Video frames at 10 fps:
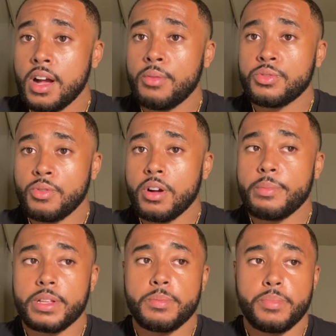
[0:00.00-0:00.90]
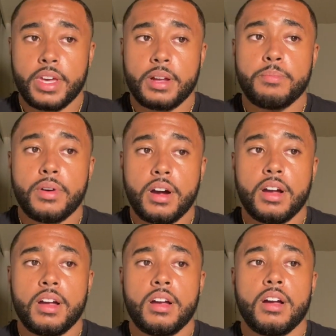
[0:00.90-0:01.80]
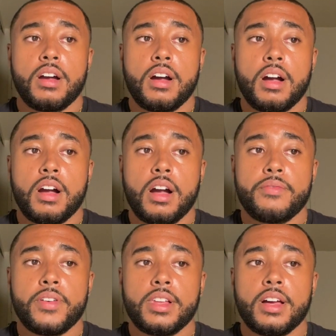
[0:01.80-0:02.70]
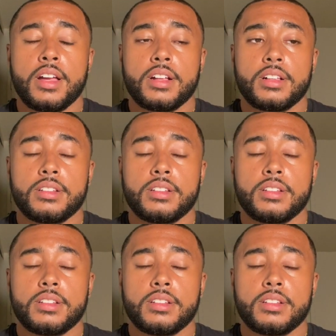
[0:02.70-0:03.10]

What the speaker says: I was wrong about the pick, but I felt like,